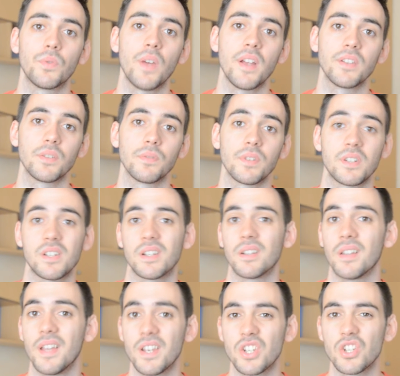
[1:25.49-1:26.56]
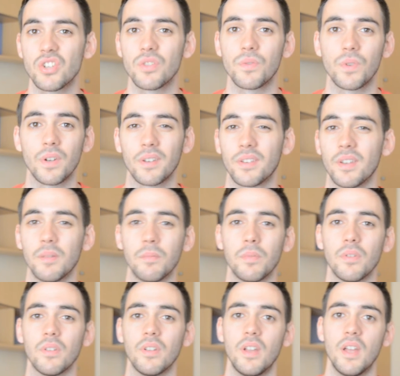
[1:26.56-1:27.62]
rates of articulation, for
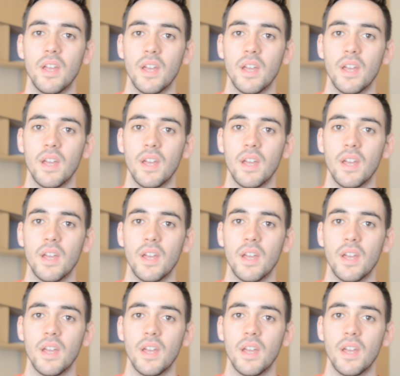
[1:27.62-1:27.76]
example,